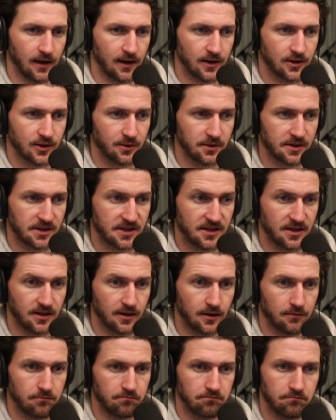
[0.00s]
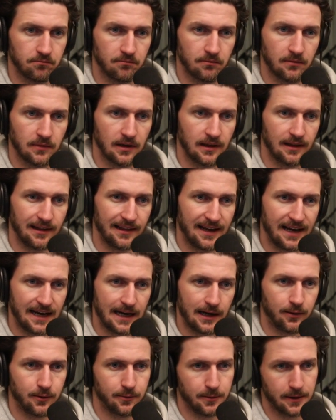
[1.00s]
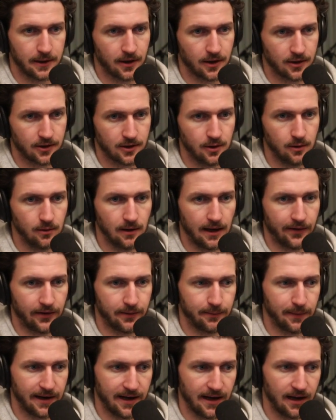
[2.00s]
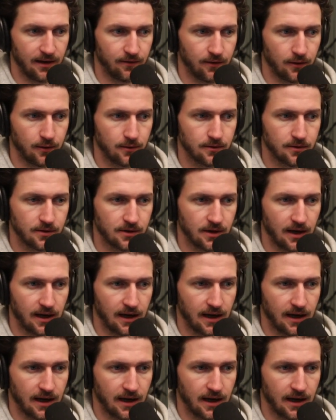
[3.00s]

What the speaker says: So it's still loud, but not too loud in my headphones.